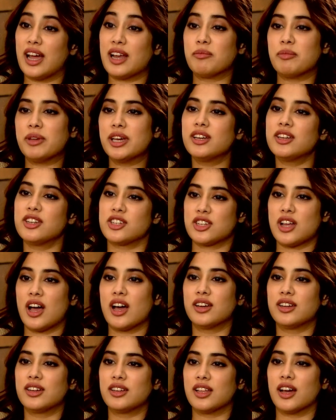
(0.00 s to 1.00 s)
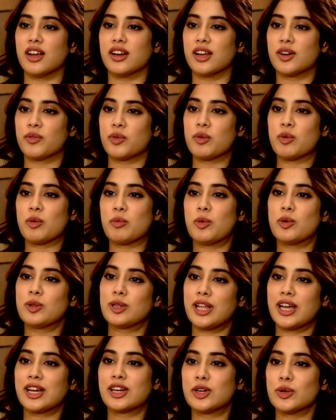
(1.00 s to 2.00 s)
And me and Ishan and Dharak, we were
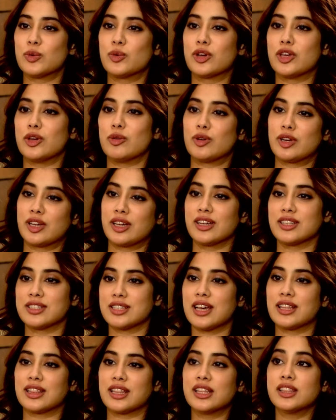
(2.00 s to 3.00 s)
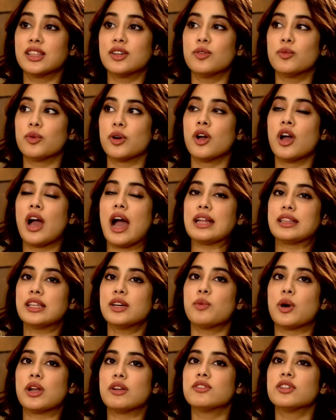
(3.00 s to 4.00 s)
both like two cute kids. I think
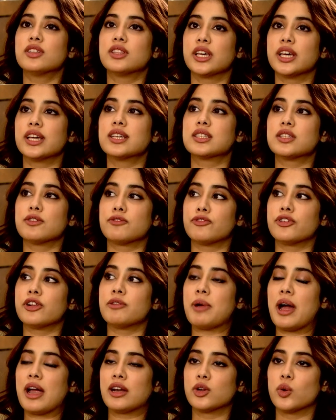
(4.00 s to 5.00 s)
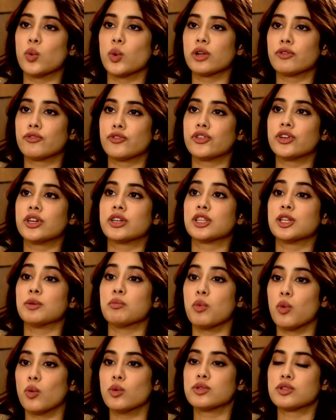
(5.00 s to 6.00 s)
one of the things the film had going for it the
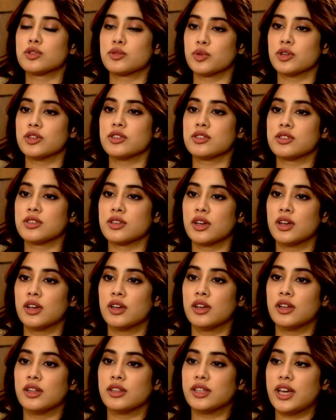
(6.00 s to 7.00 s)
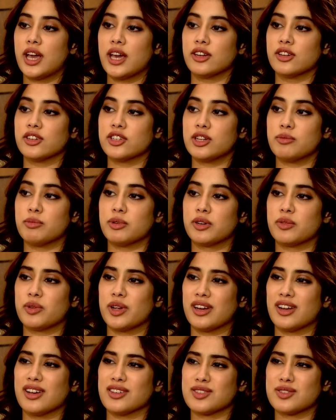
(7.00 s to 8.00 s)
most was the energy
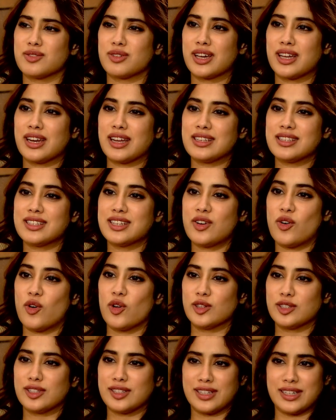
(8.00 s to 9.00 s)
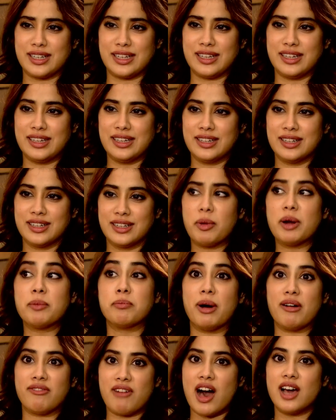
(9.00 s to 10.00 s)
between us. So can I say all three? But
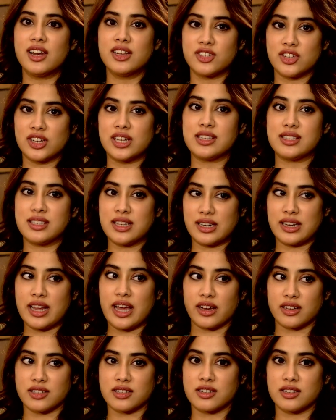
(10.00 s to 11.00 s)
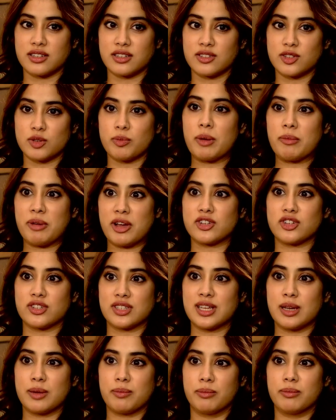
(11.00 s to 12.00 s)
Bawal is releasing next. So maybe I should
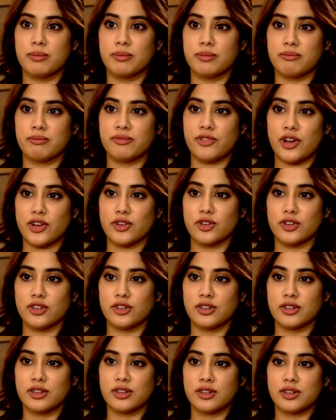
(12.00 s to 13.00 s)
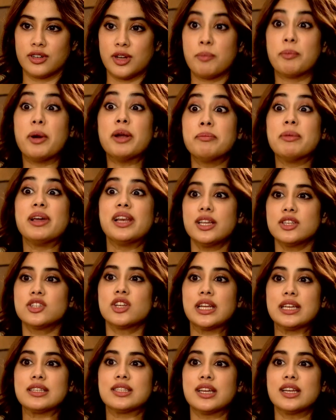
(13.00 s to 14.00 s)
say Varun. But Mili is
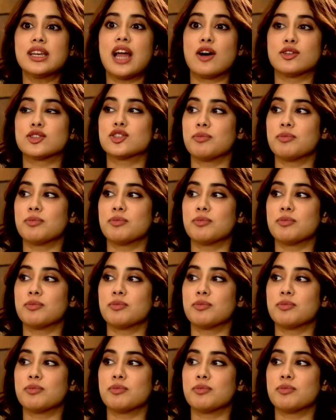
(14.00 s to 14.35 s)
releasing now.